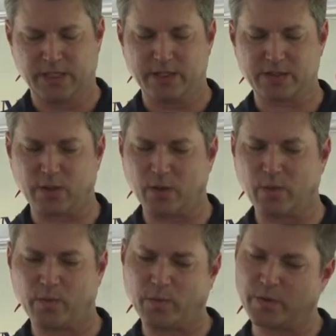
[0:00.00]
So
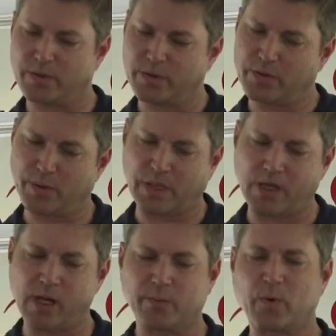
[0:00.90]
we're doing a
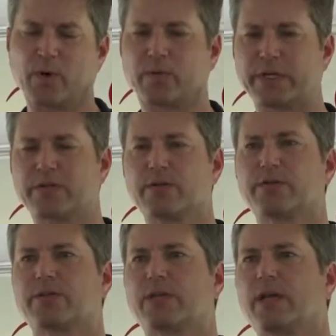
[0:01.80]
lot more
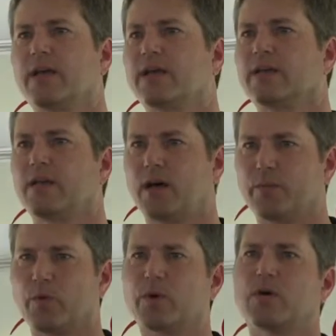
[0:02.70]
research and a lot
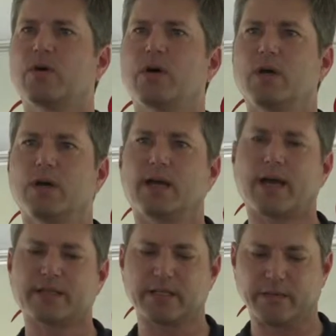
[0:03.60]
more
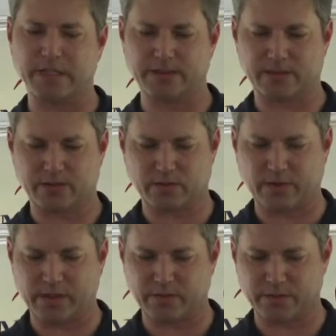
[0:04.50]
activities in
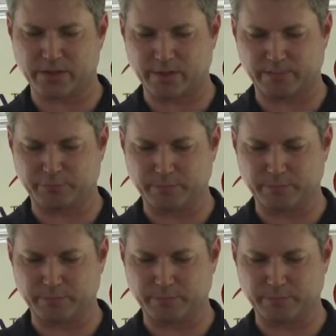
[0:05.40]
survivorship.